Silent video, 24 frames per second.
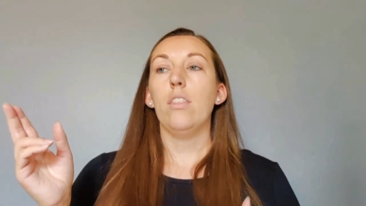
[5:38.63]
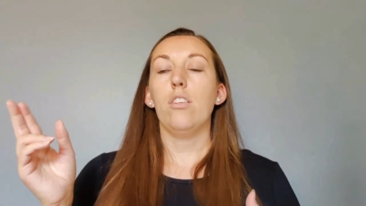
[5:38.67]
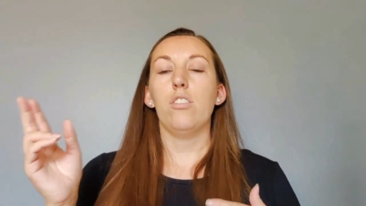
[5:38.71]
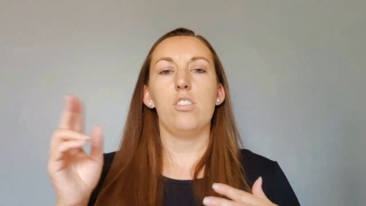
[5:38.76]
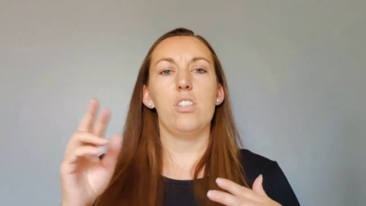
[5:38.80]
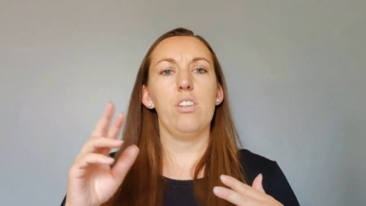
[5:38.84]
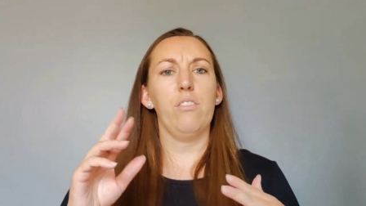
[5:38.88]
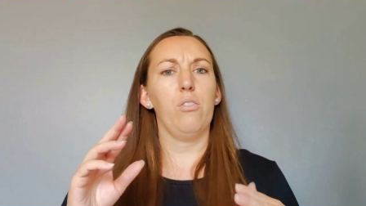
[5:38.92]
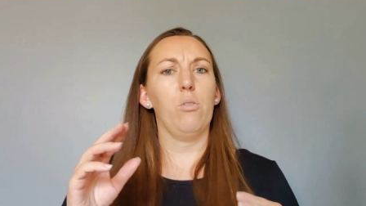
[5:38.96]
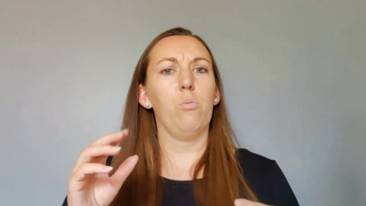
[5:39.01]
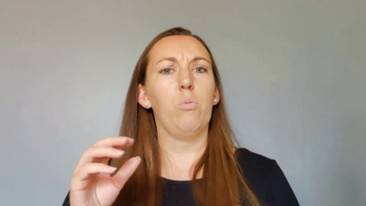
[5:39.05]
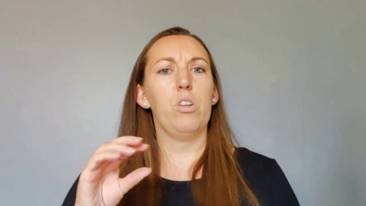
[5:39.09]

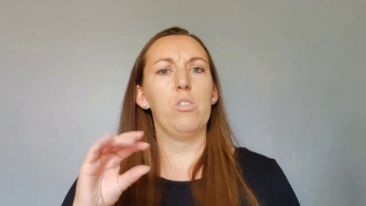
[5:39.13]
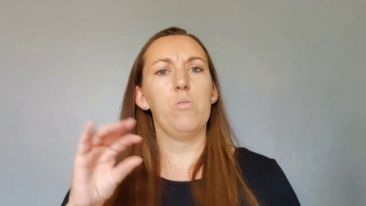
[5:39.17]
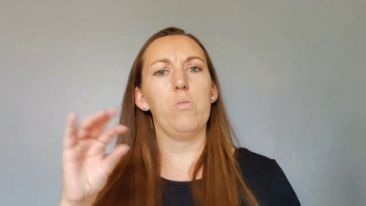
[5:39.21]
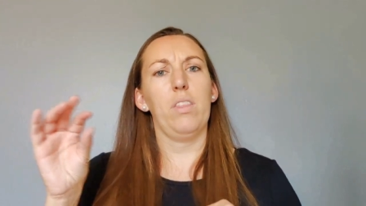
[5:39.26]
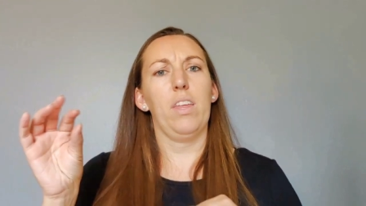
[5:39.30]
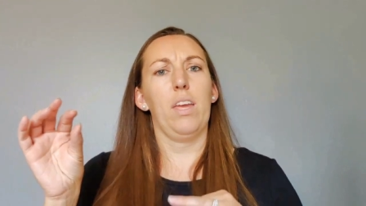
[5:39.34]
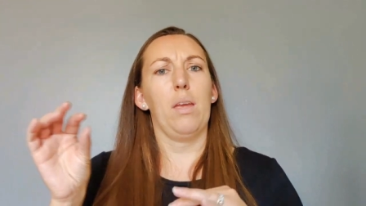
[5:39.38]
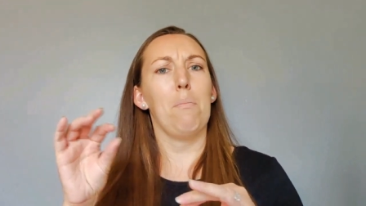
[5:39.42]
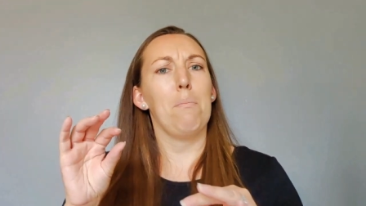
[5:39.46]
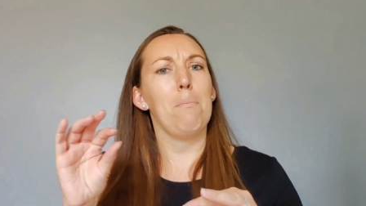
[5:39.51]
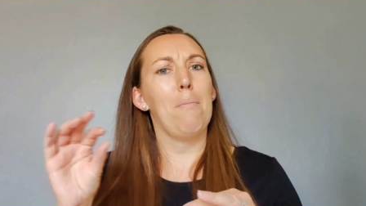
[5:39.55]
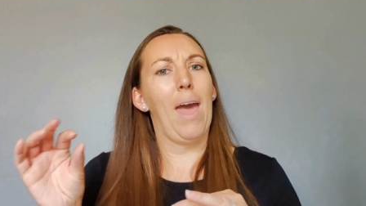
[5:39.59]
There's different ones
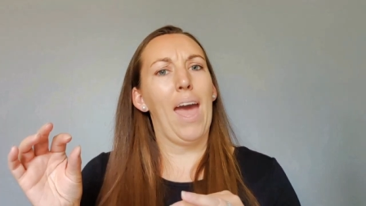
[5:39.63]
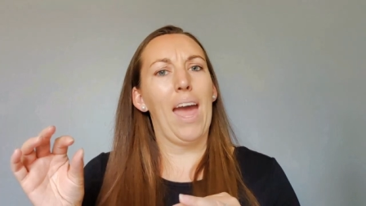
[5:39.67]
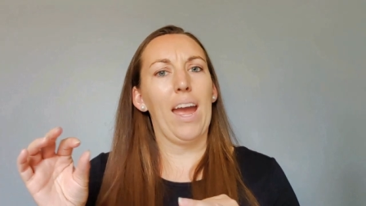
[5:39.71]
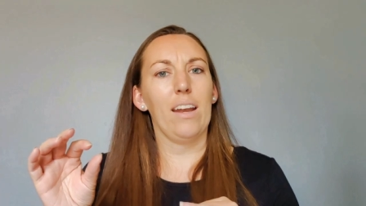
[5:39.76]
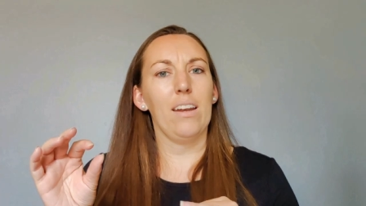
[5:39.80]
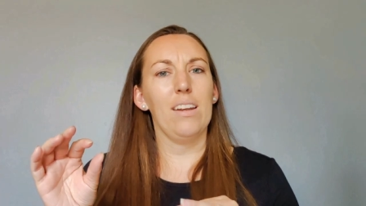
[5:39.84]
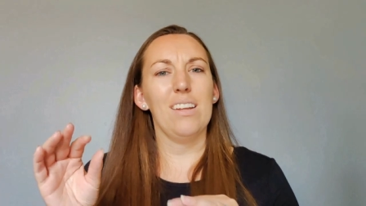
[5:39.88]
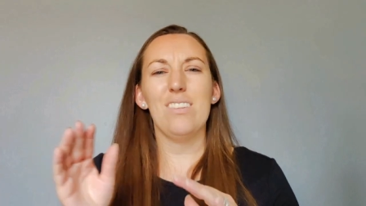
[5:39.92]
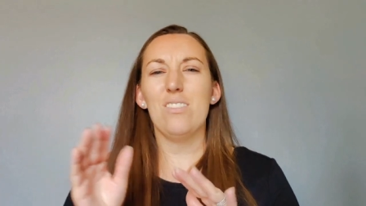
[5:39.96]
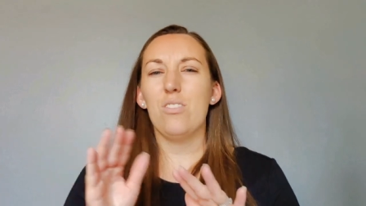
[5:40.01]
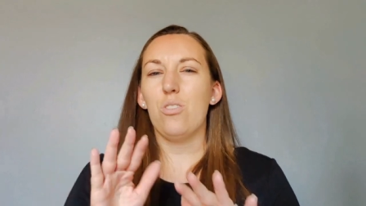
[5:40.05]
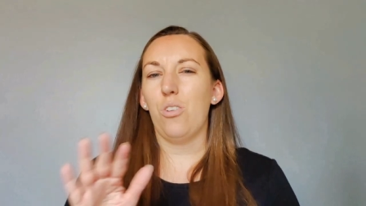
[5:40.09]
with like
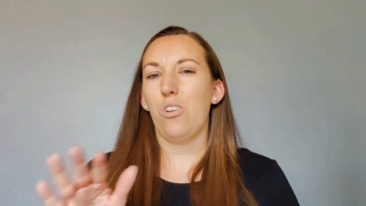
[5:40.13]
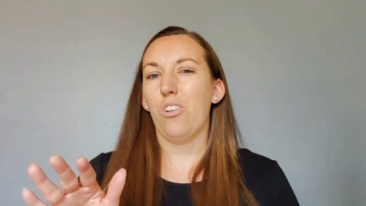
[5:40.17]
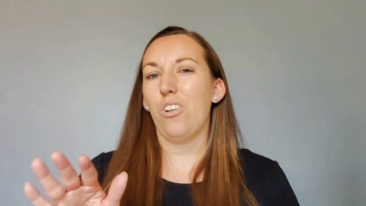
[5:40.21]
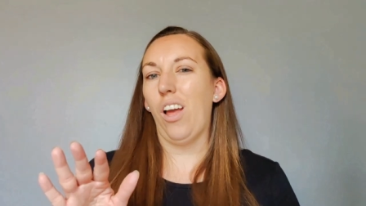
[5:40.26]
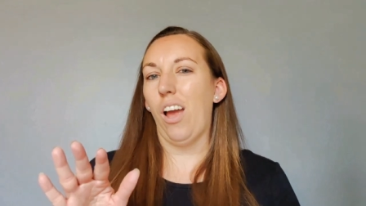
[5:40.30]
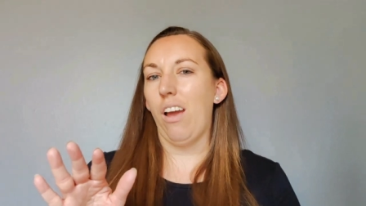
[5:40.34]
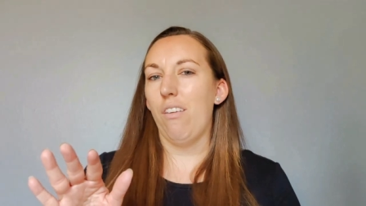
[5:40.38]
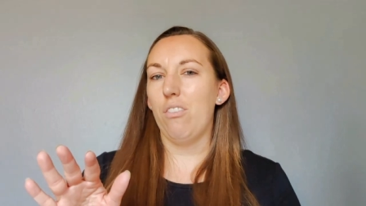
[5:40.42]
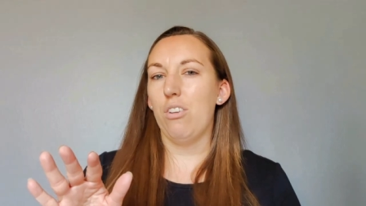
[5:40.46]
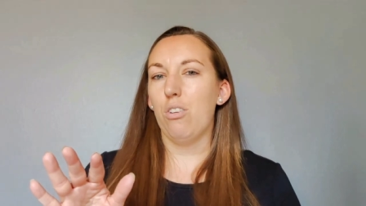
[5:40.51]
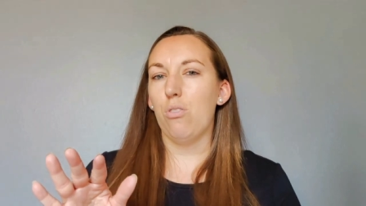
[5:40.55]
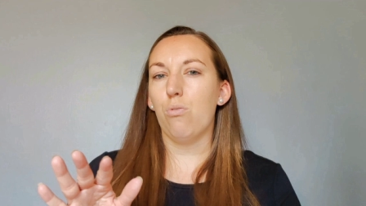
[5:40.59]
magnets so you're
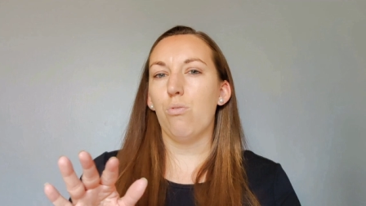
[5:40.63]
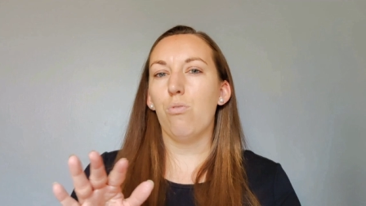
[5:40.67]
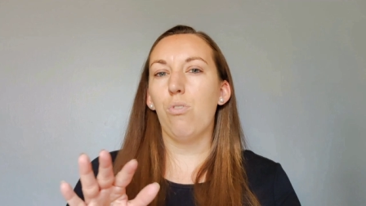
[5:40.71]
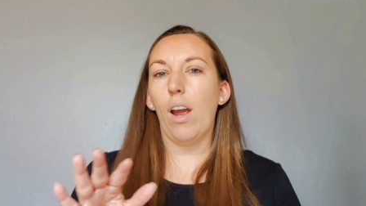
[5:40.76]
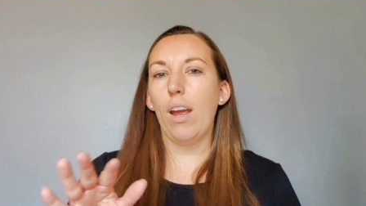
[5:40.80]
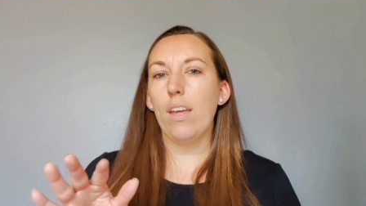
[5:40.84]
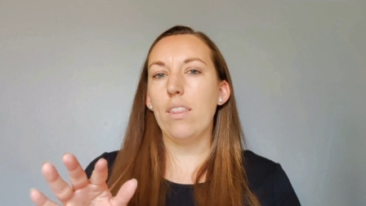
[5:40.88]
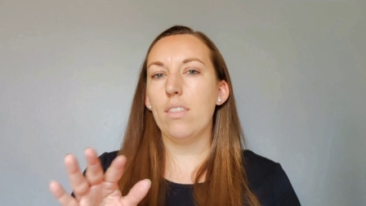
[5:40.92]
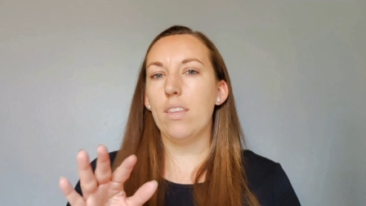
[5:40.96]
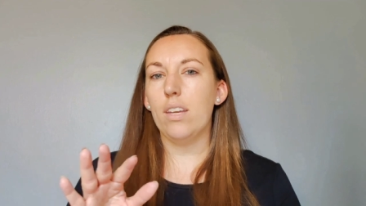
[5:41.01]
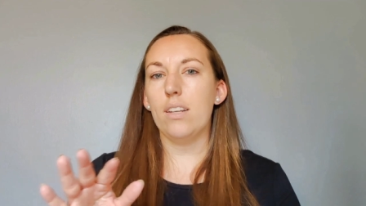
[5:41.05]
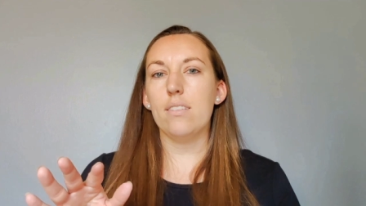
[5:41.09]
not having to
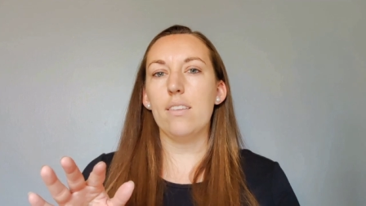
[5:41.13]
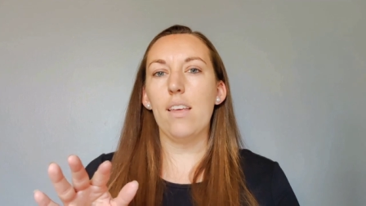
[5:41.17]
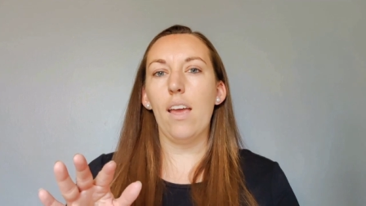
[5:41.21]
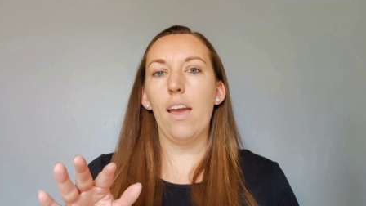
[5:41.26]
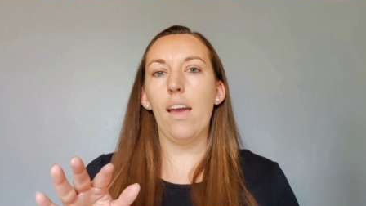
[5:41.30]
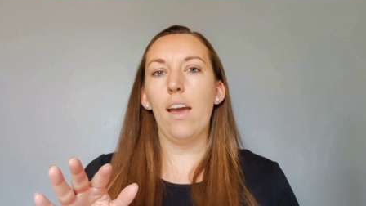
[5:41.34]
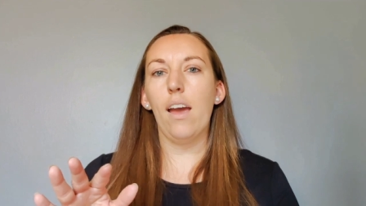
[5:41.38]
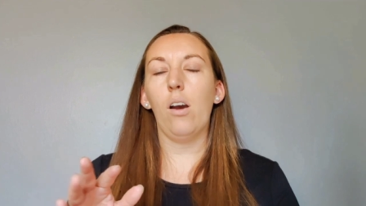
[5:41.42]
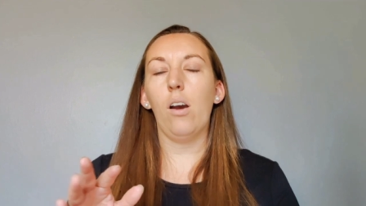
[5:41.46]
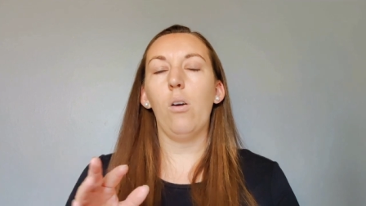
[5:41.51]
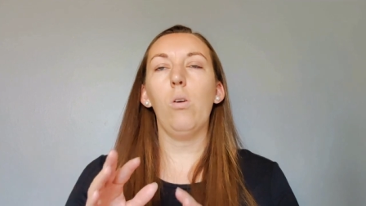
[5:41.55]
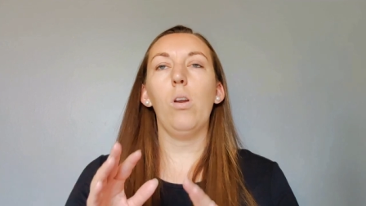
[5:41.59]
write things
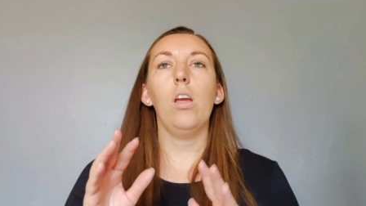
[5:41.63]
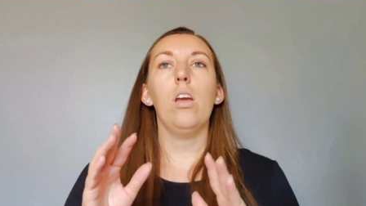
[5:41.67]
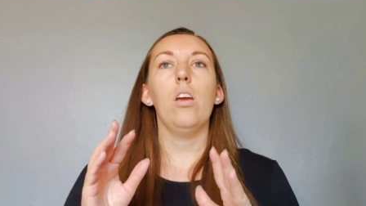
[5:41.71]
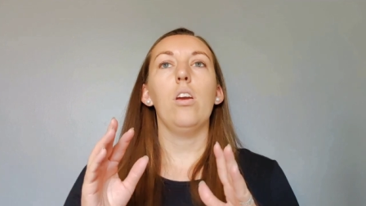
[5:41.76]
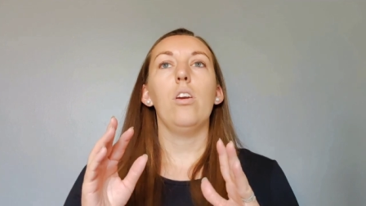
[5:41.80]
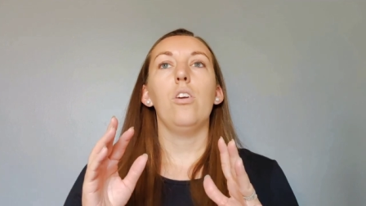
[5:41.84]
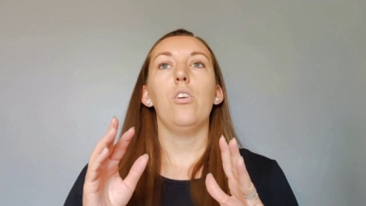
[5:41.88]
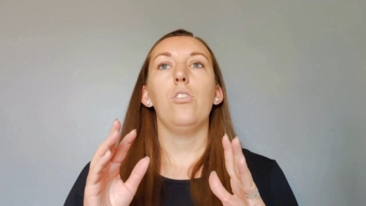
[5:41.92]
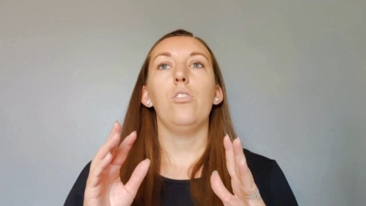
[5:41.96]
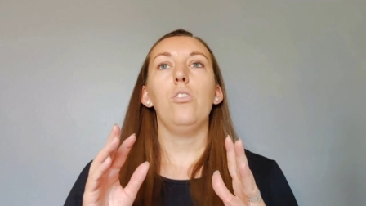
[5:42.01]
out.